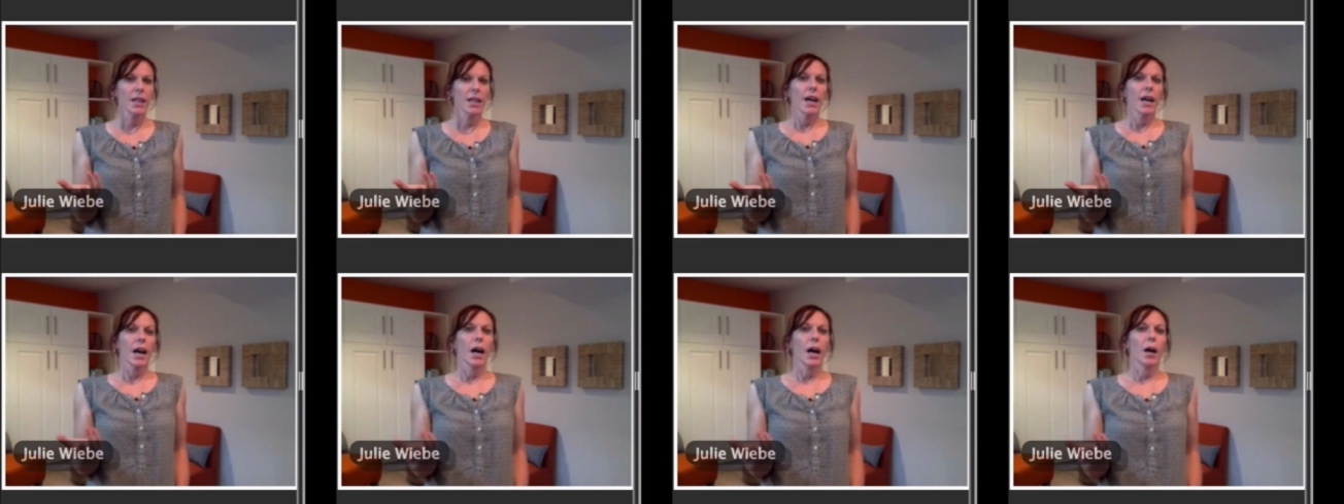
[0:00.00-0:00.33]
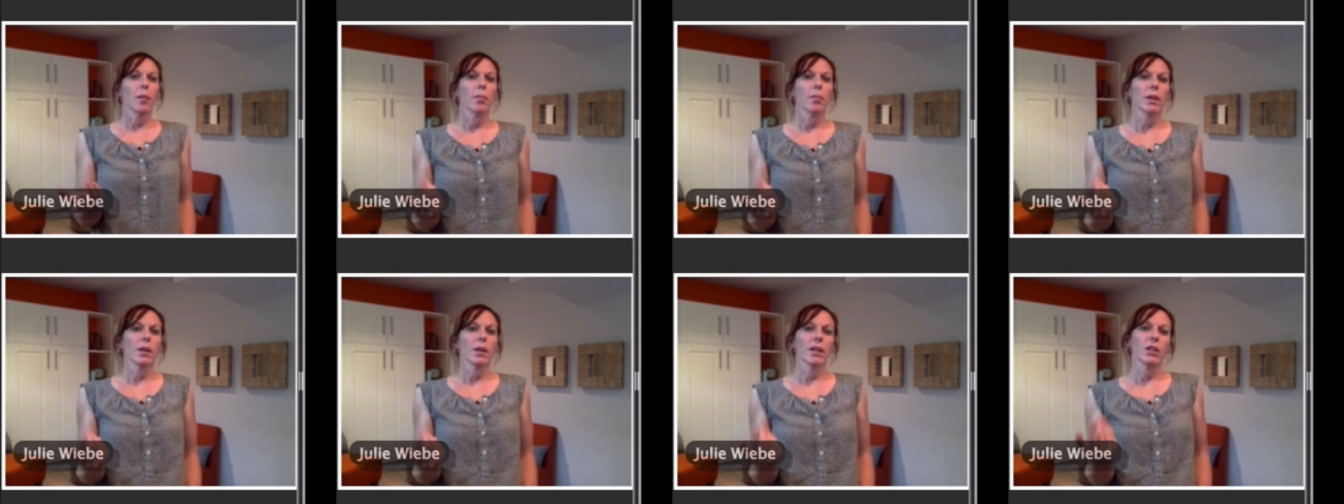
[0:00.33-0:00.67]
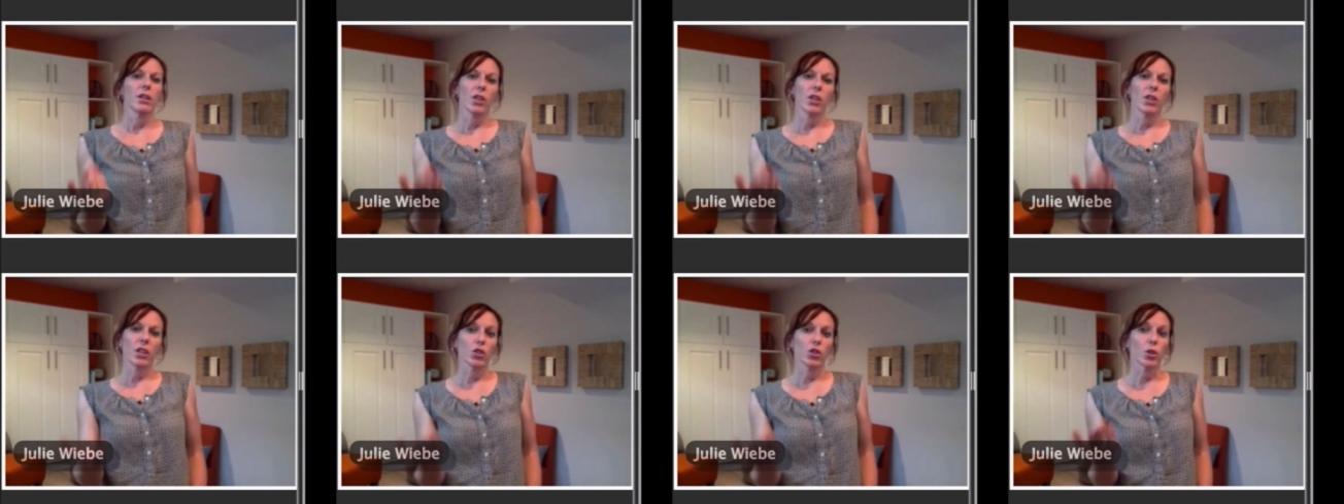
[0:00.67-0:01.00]
Um, but in,
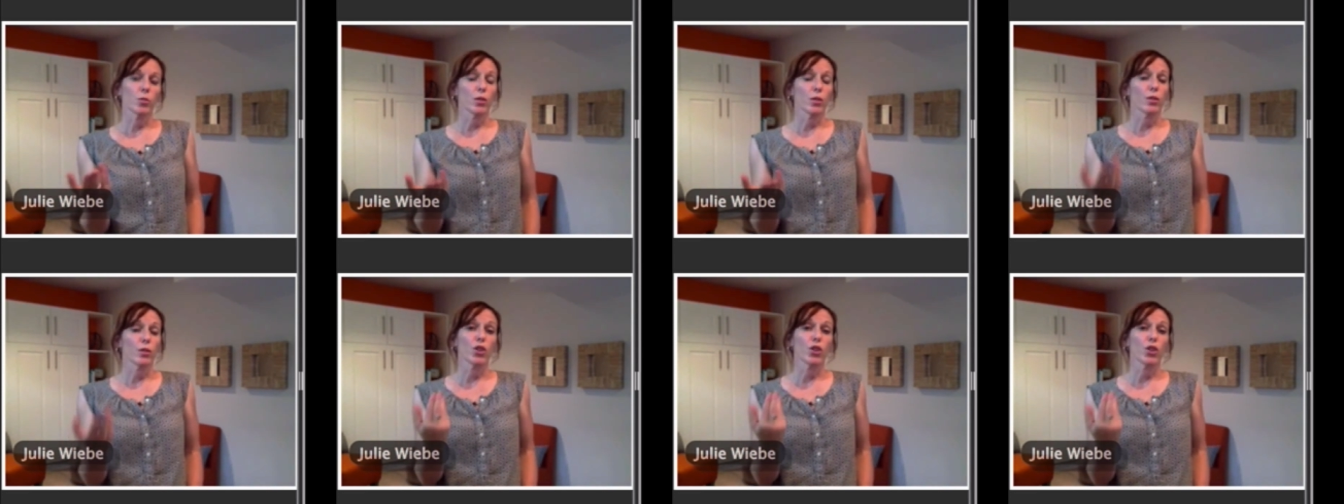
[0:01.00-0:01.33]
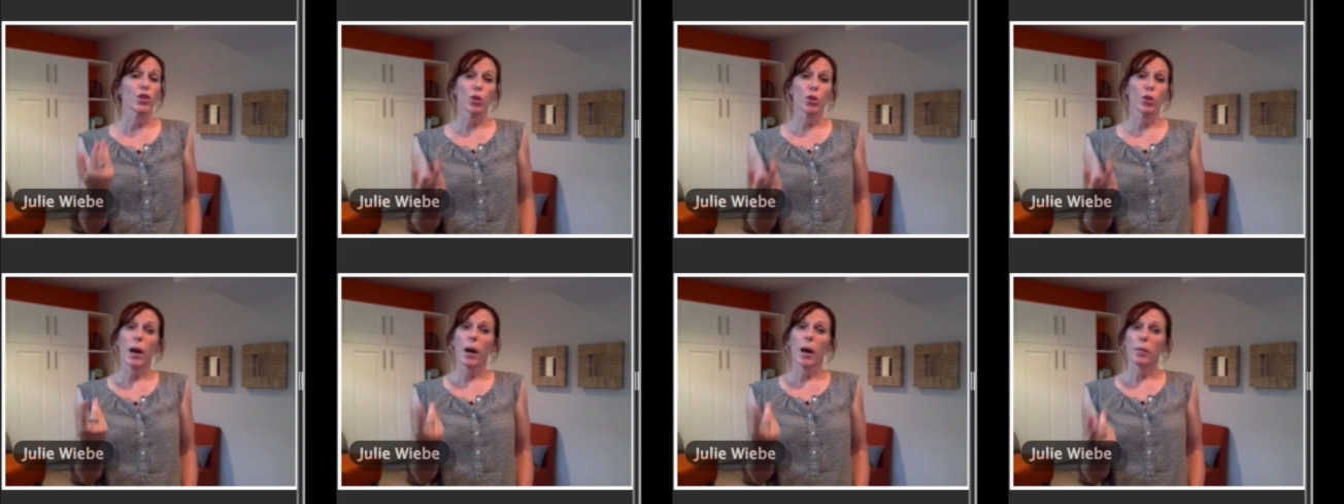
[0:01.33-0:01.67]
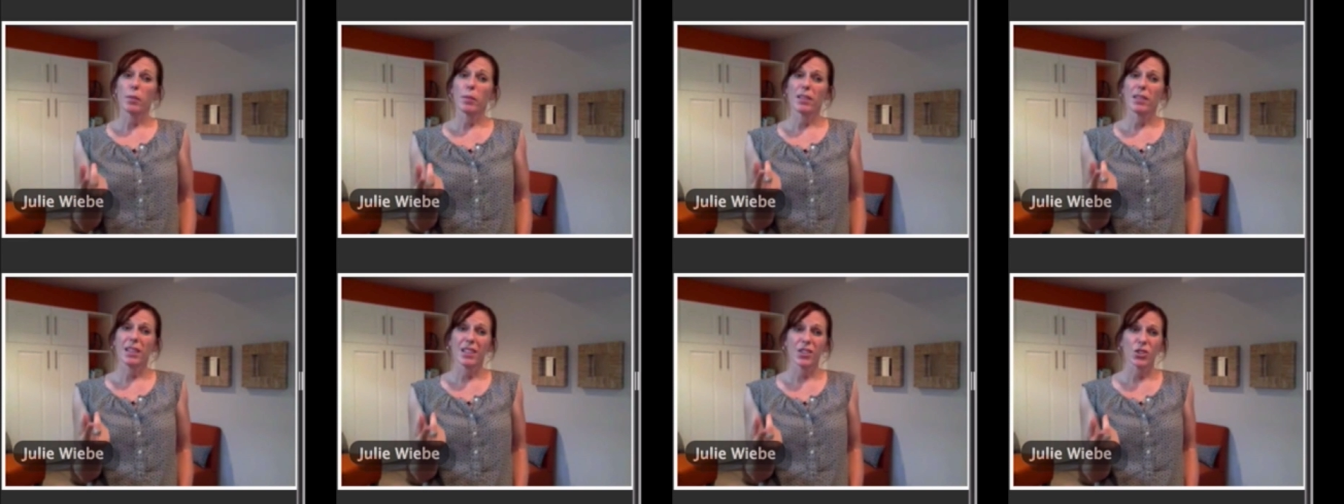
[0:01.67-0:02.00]
in, terms of your
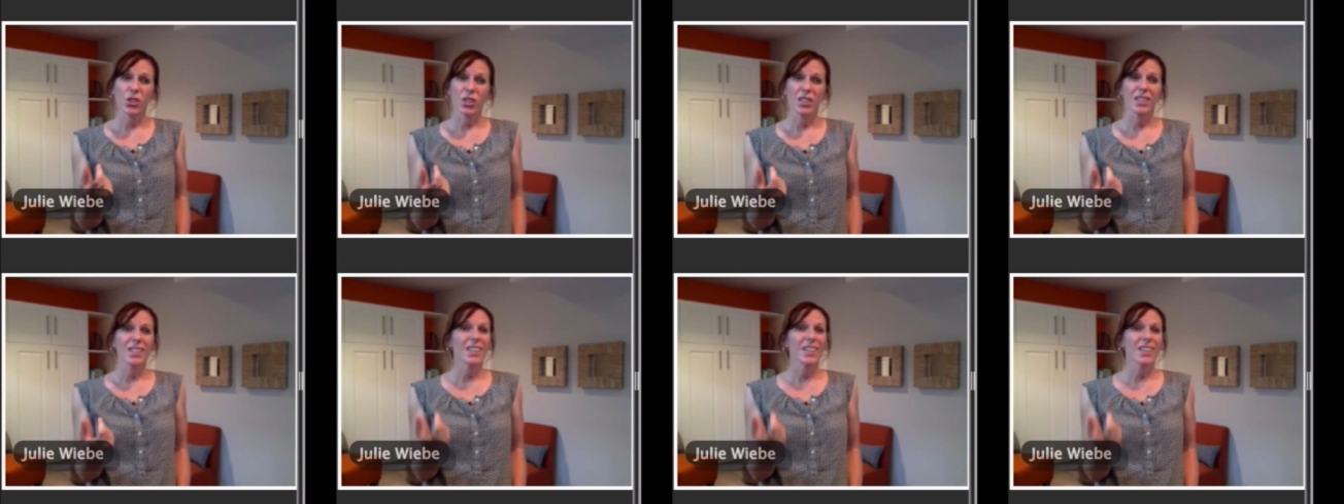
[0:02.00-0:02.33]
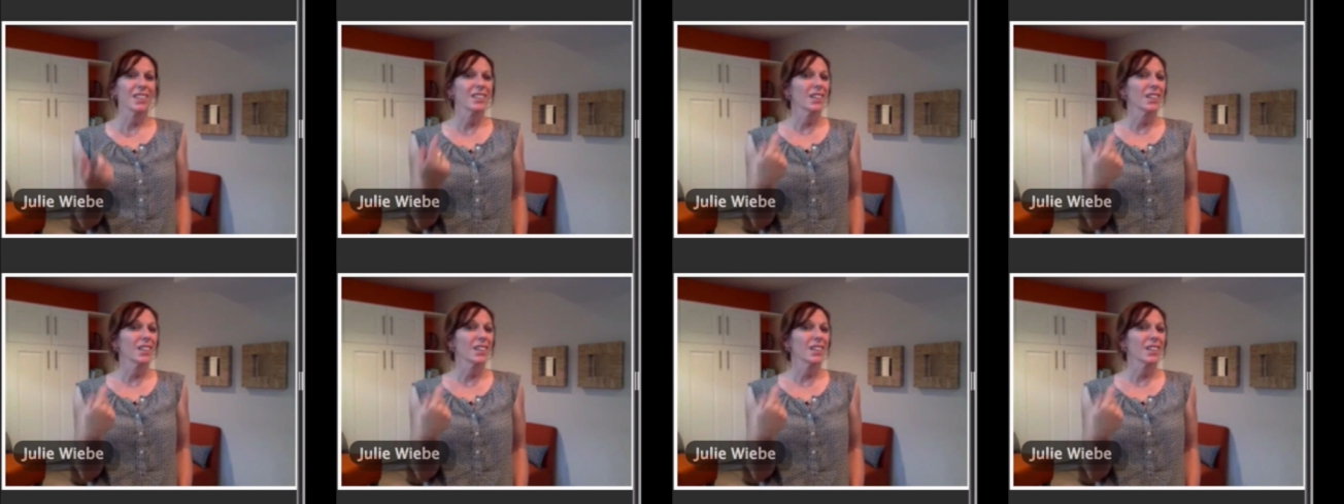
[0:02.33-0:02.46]
population,